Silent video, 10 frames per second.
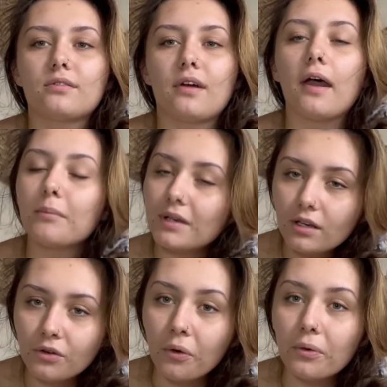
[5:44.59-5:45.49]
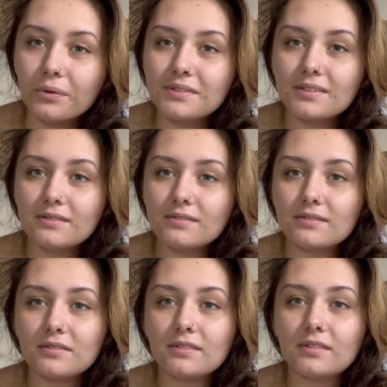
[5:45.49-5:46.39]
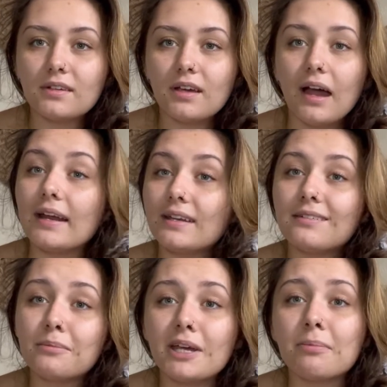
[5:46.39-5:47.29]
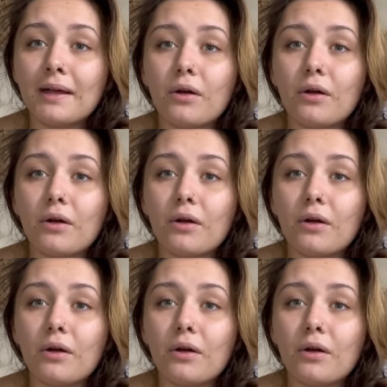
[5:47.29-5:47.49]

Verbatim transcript: I'm an adult. I need to make my